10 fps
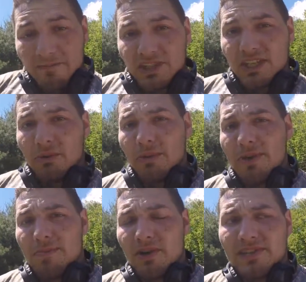so we'll
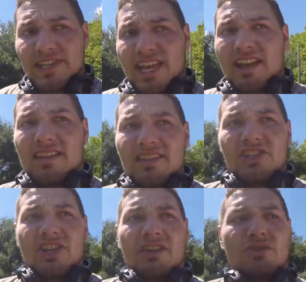be posting that on the
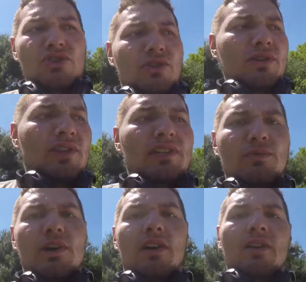channel shortly as
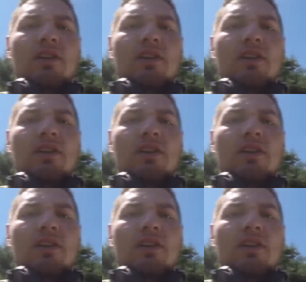well.